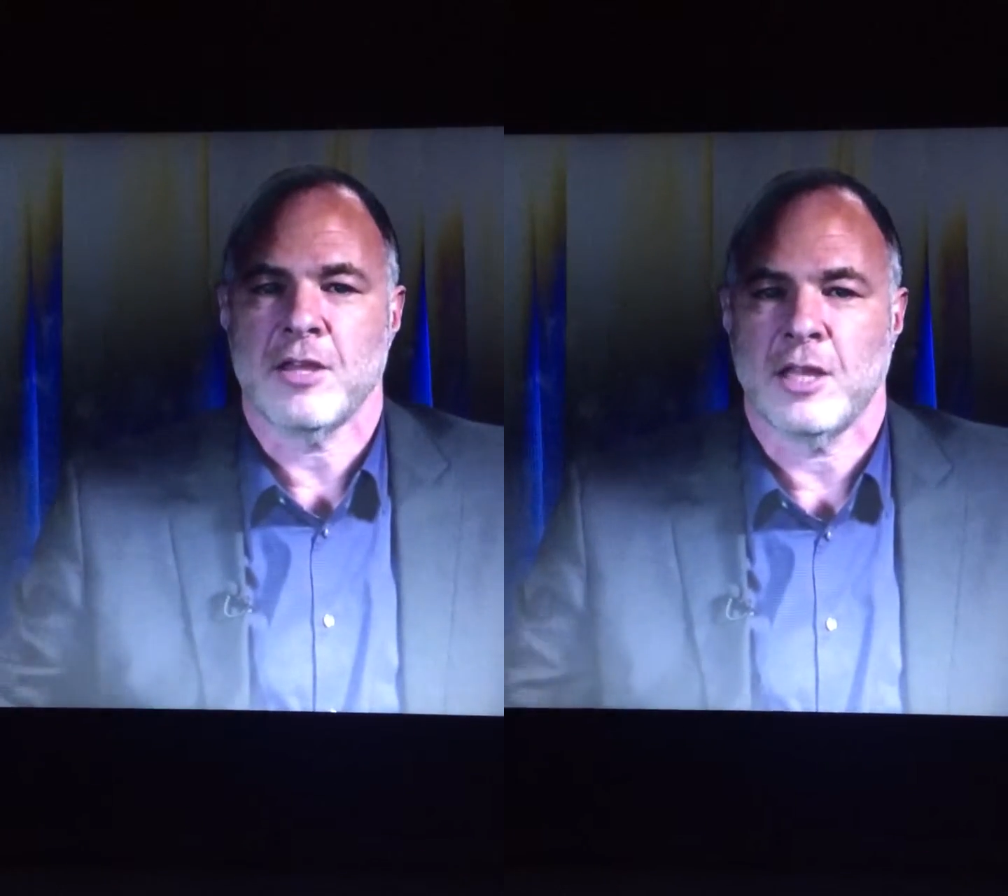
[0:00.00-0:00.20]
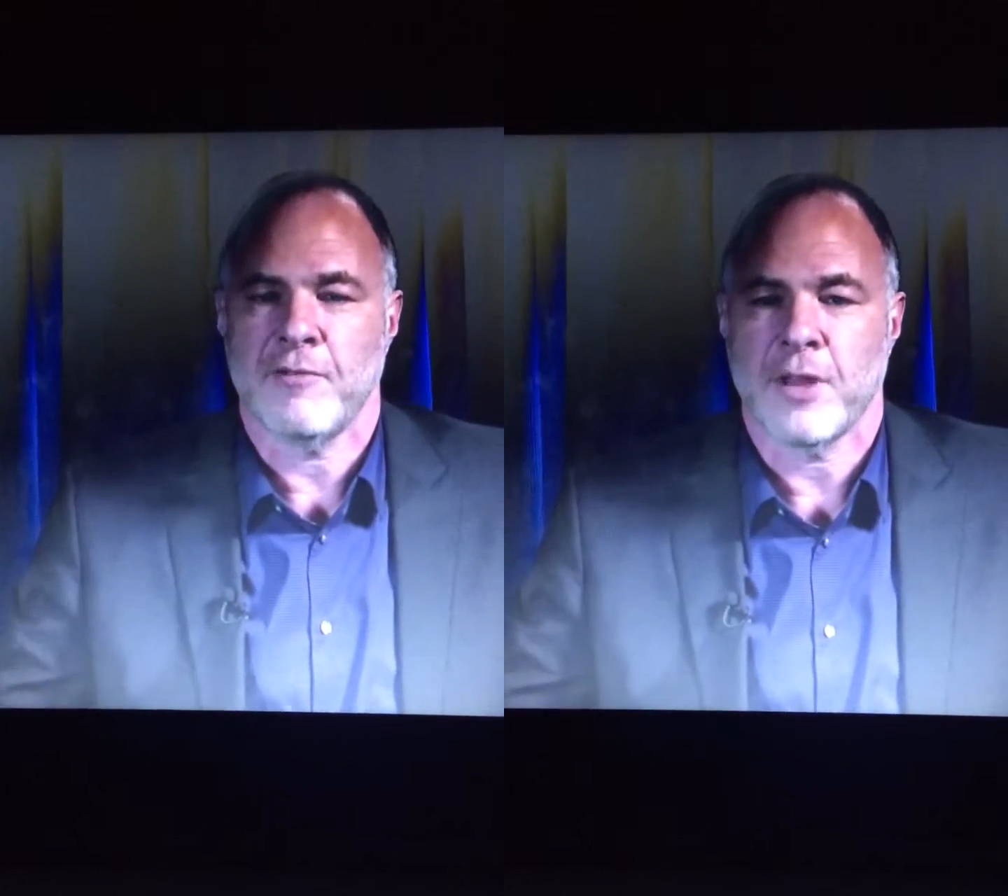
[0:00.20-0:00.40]

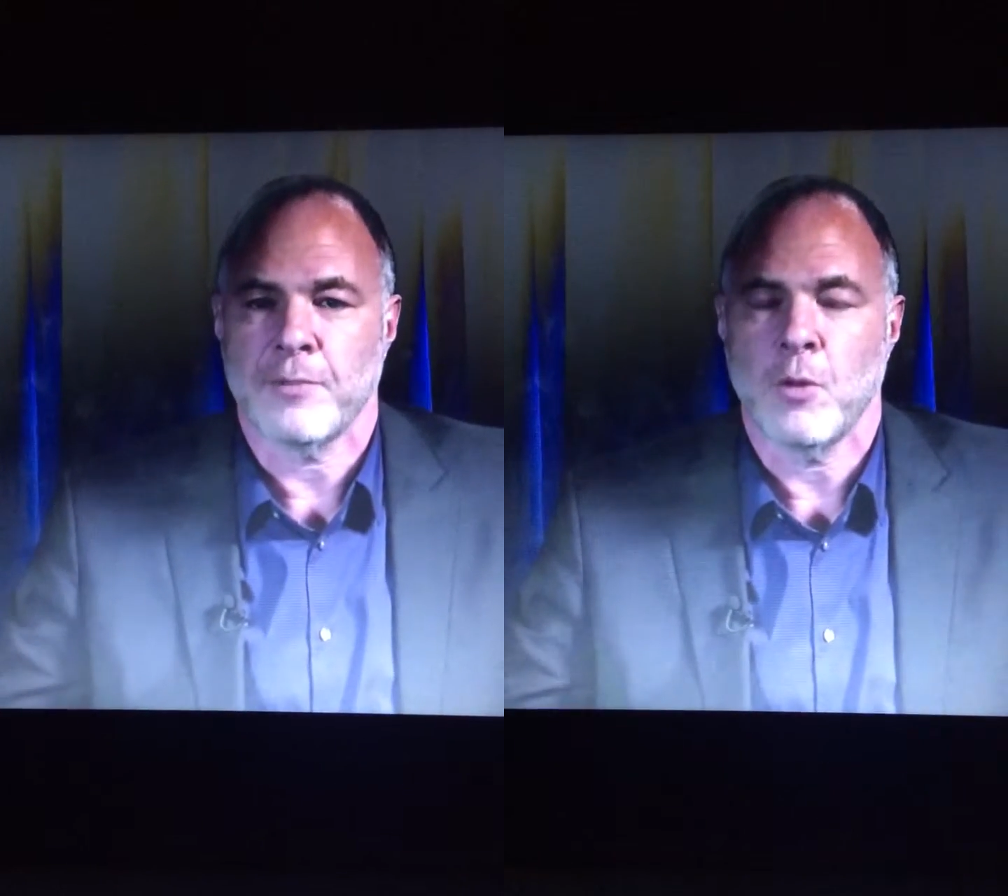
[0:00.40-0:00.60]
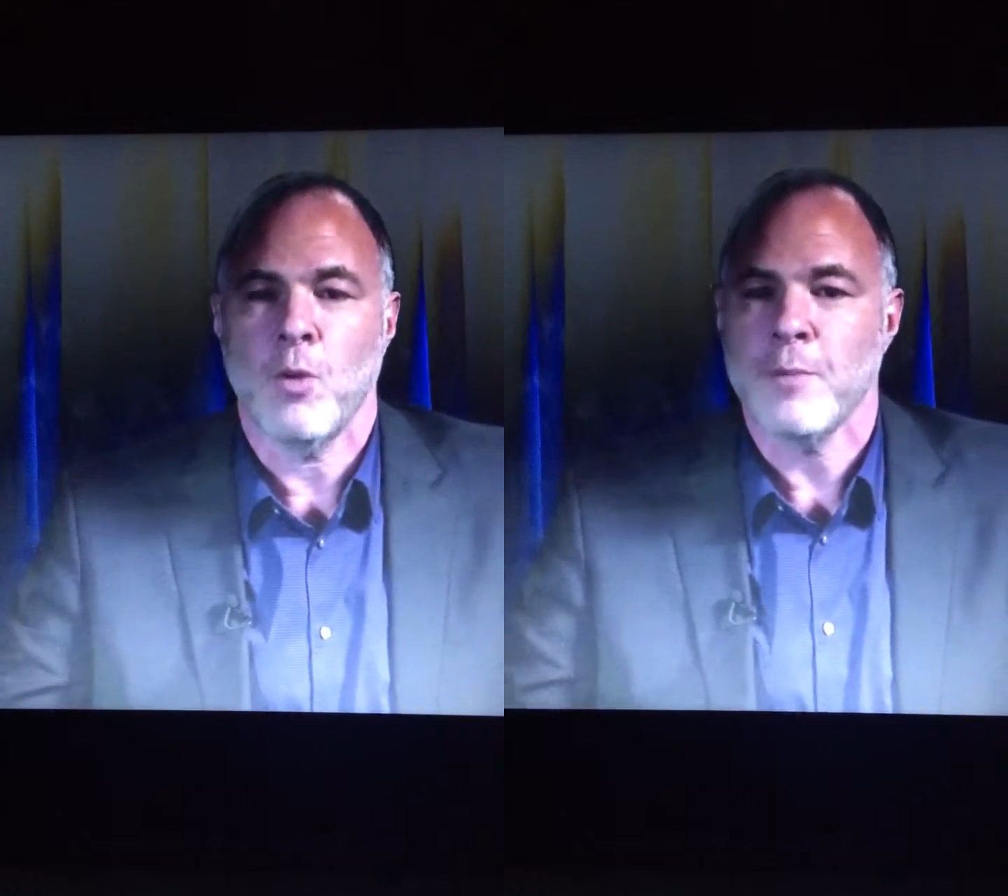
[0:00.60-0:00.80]
to lift up
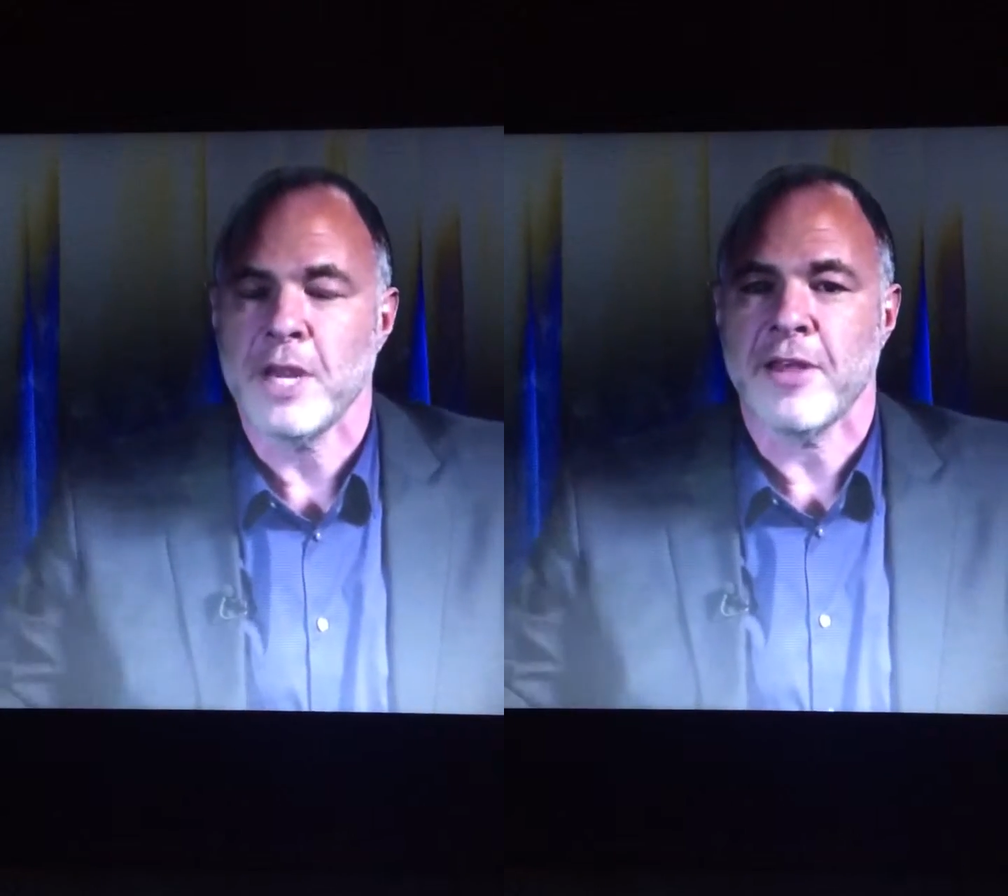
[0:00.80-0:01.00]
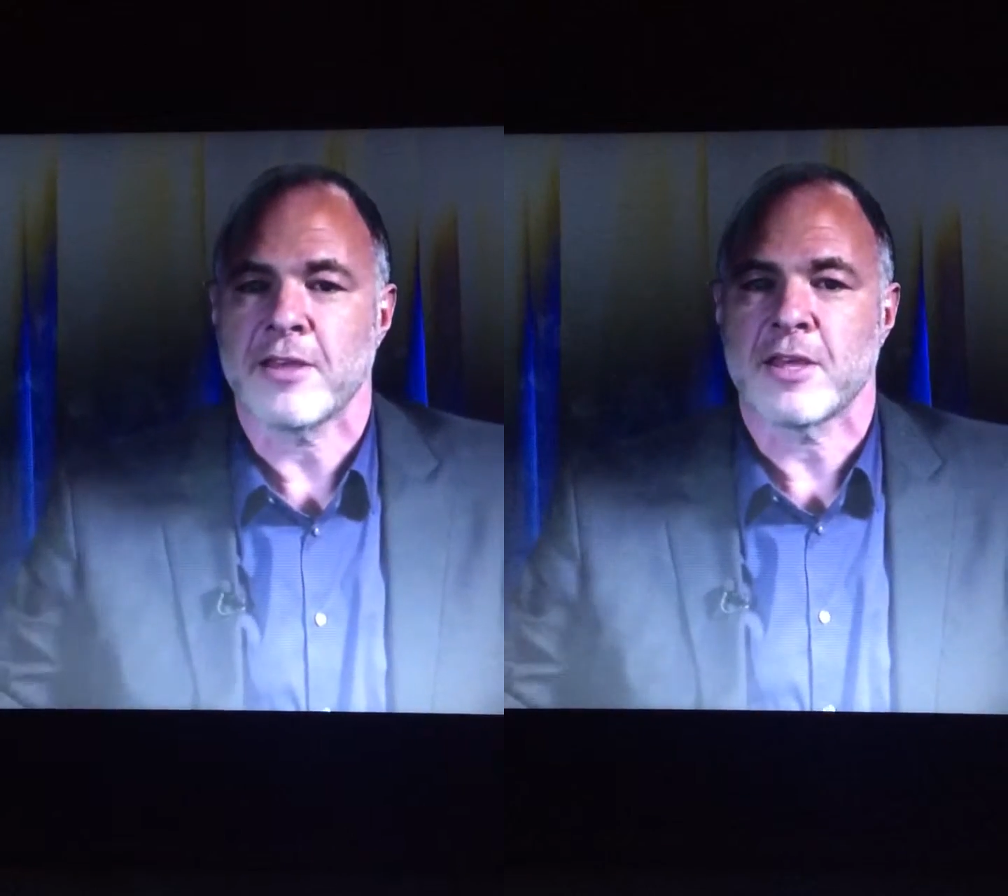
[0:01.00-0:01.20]
the women in that